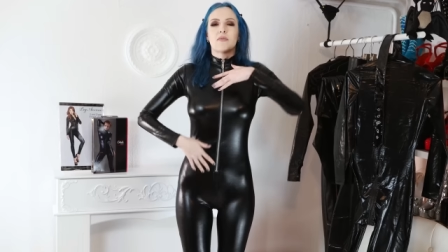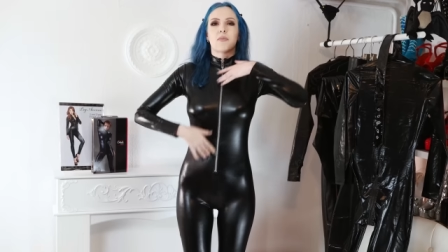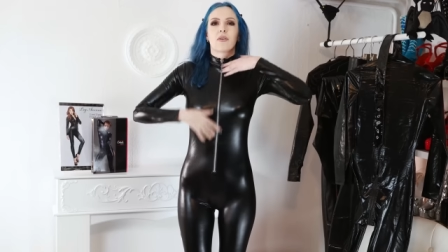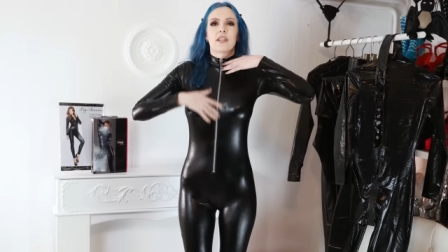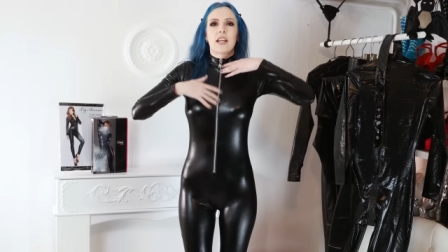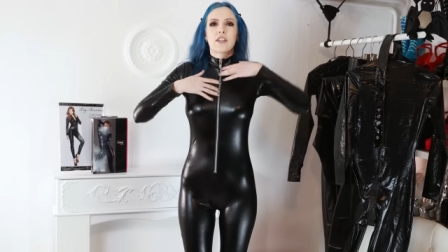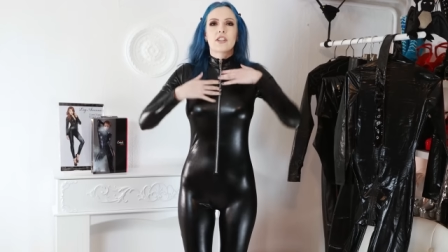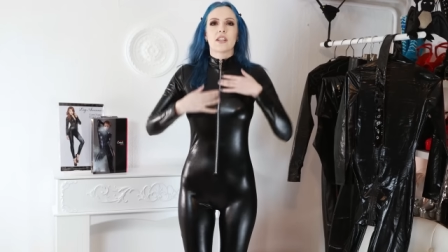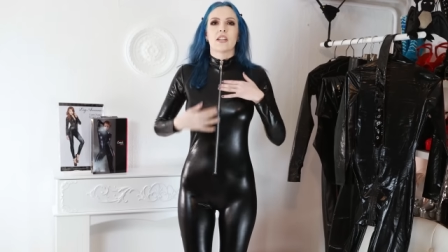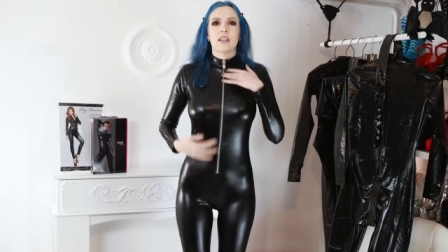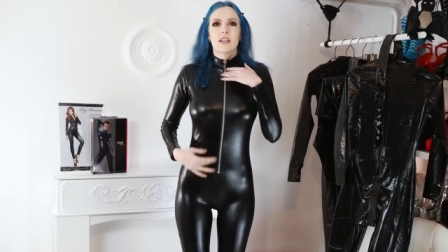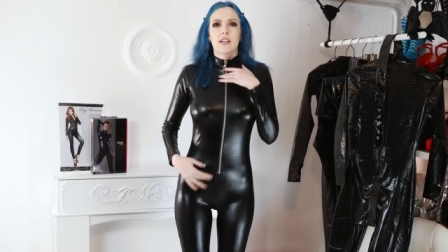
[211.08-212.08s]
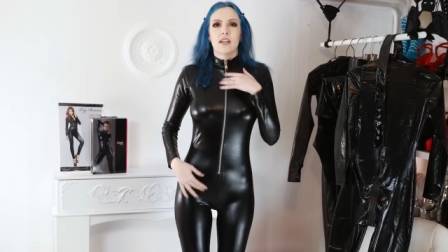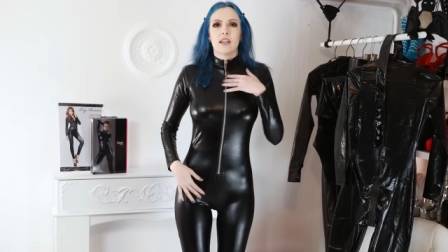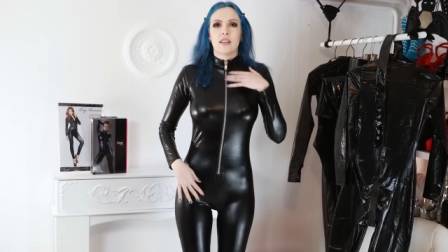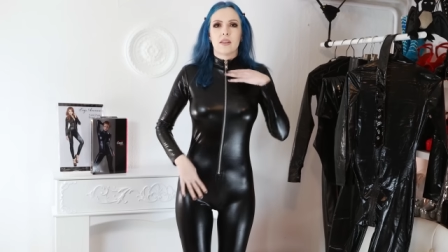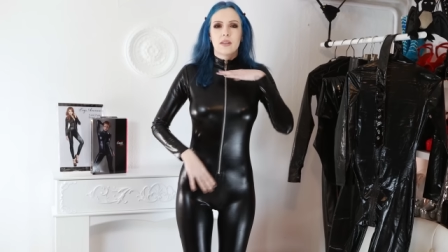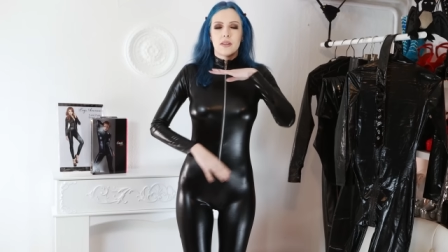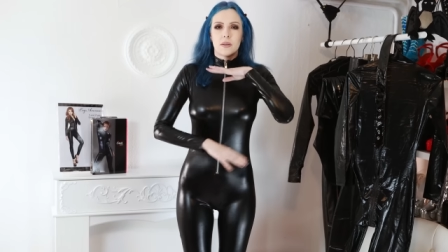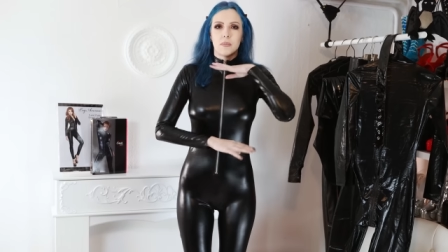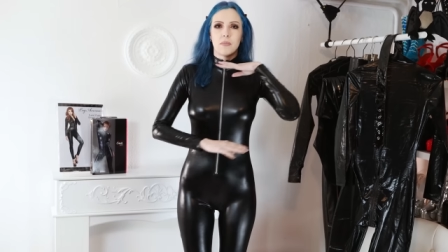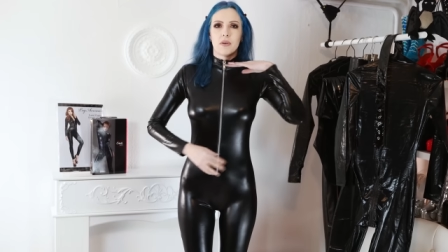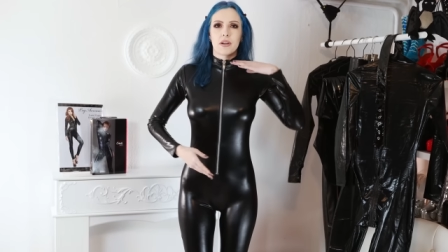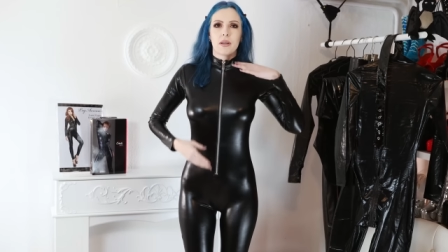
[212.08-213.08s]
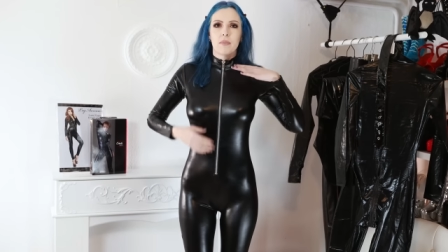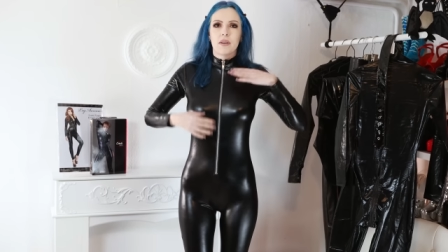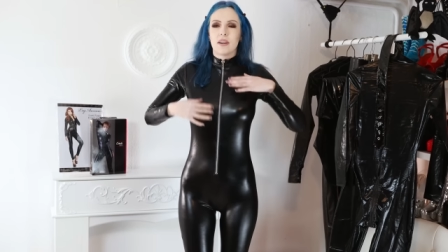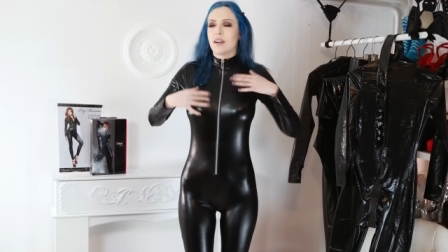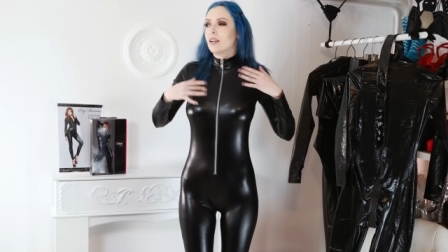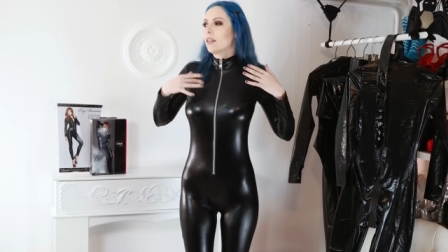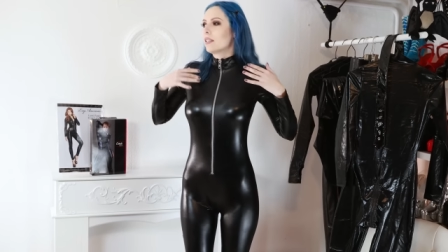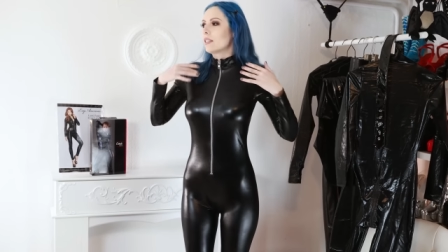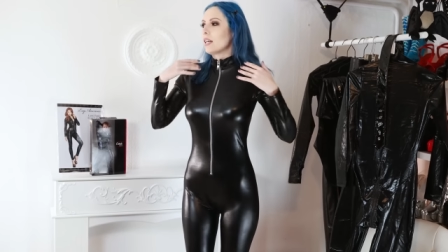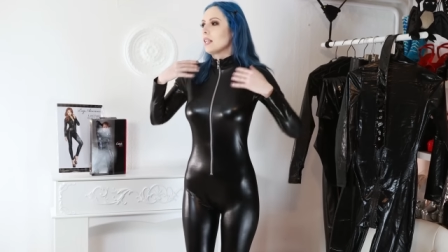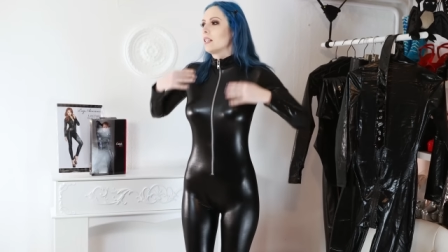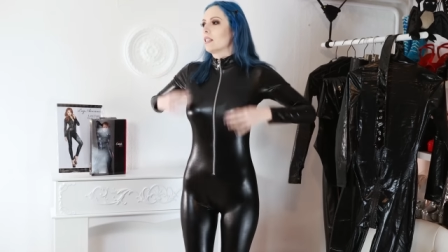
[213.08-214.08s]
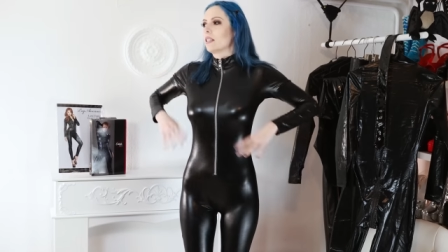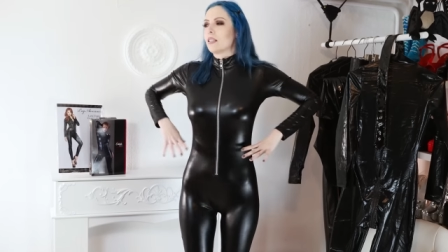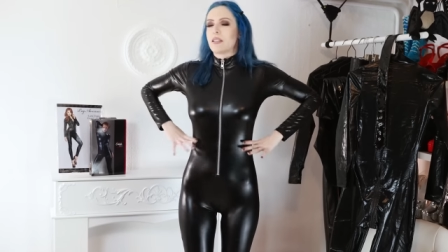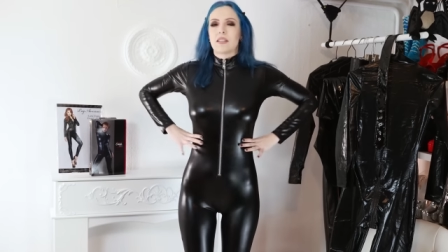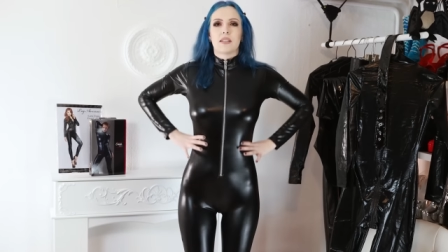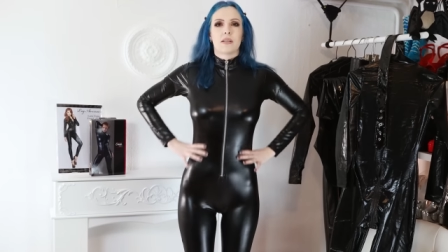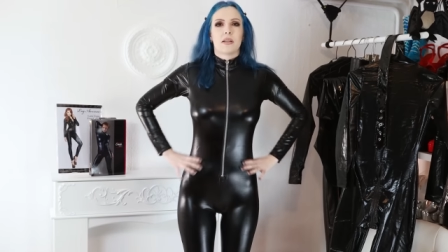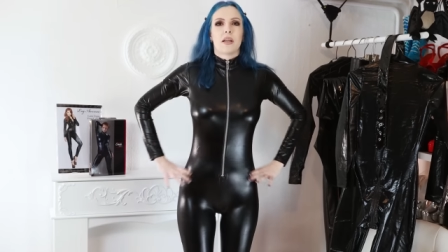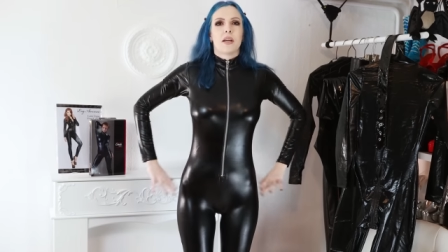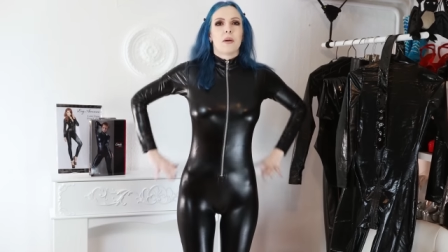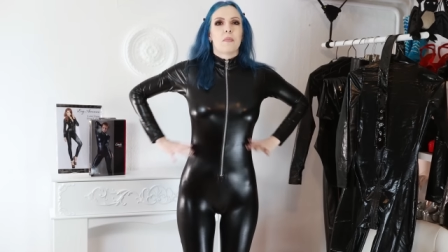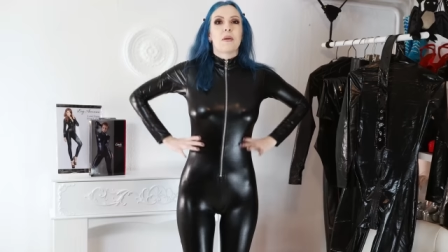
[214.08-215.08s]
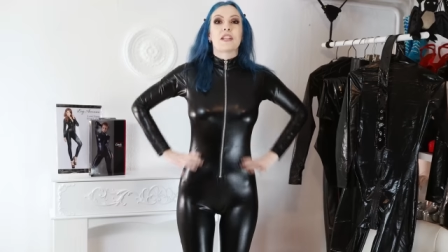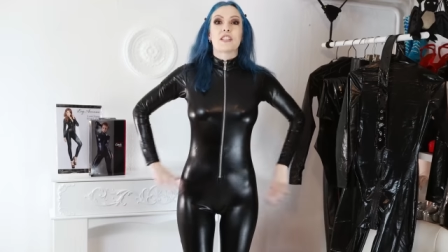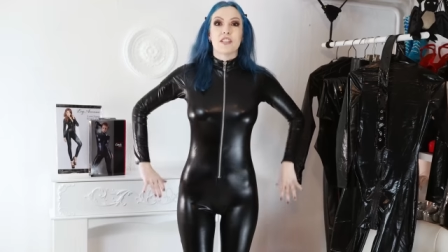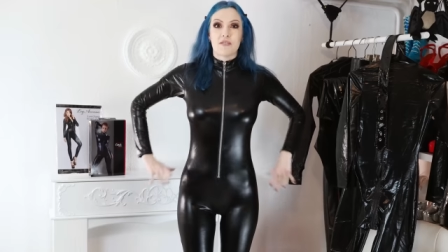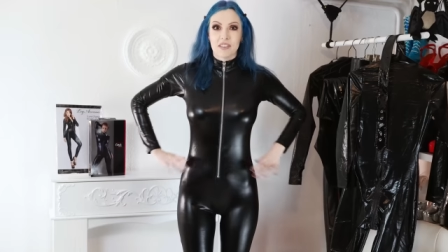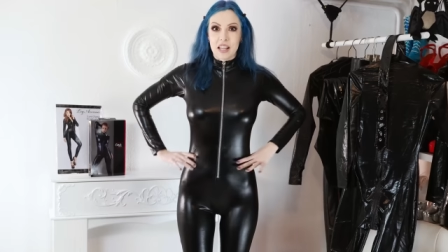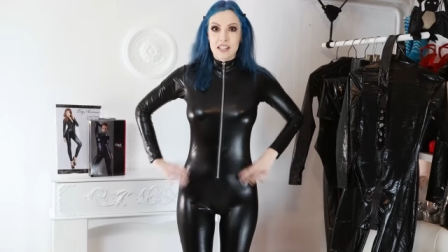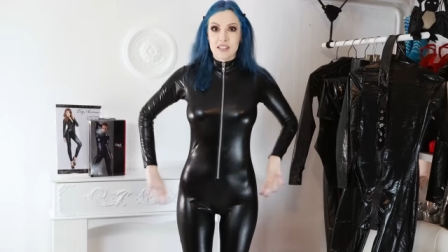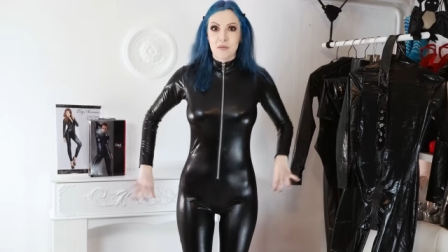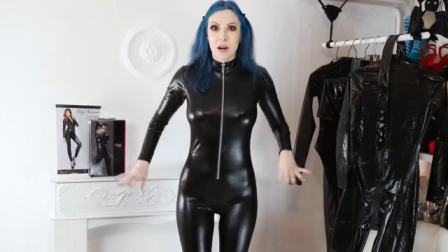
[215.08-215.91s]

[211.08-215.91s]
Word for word: even more tension here in the body part and it makes even less